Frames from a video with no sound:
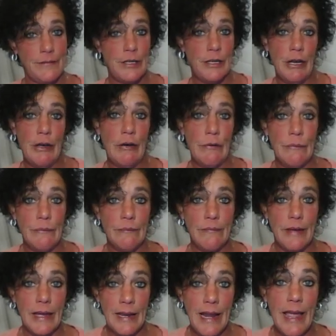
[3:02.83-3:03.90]
an
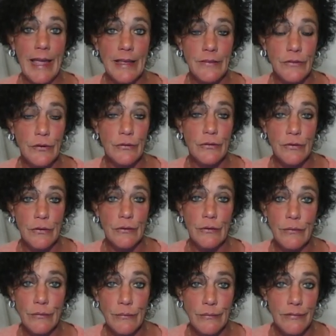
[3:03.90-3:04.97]
answer
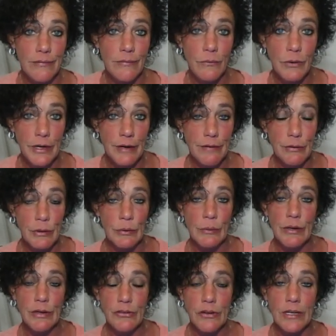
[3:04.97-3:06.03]
to whatever your
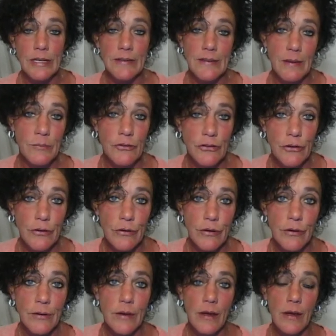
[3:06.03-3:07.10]
question is, I'm
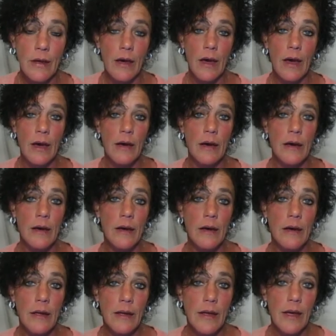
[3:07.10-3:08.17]
sure.
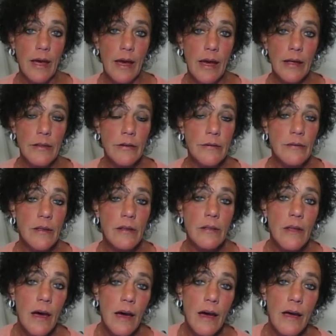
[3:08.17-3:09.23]
I learned a
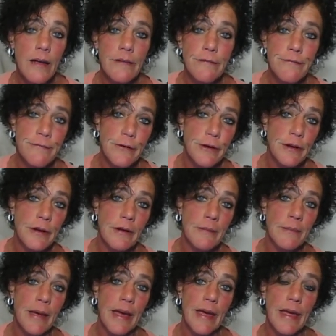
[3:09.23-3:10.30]
lot
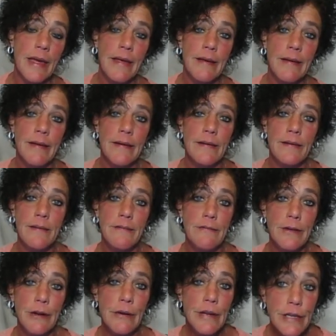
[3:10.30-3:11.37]
from a
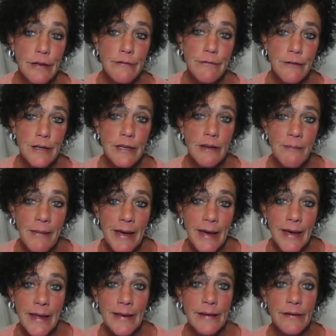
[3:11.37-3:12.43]
very good friend of
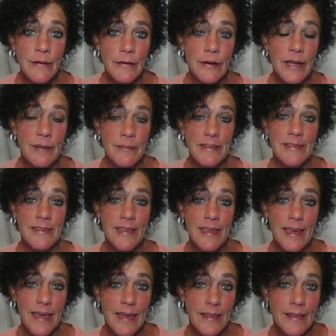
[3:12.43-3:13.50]
mine. Her name is
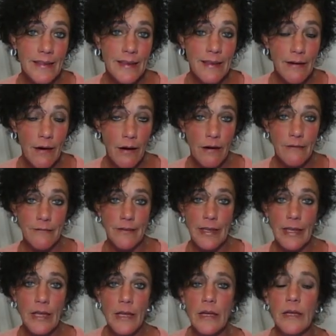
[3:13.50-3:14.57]
Kelly
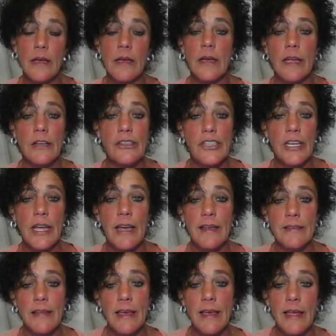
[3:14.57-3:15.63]
Coffee, and she
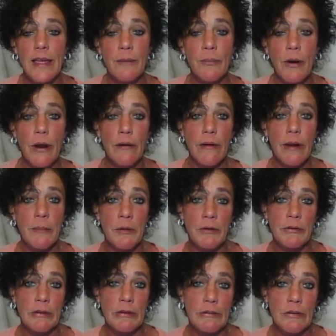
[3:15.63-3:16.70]
has a program
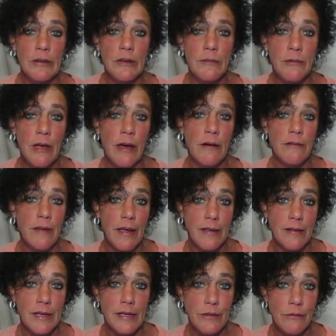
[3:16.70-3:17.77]
on YouTube called
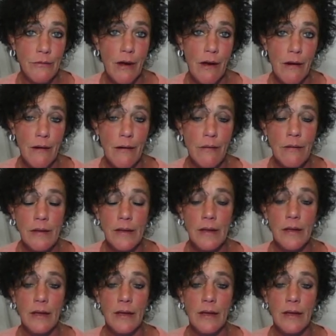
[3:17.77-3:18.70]
Kelly in the Raw,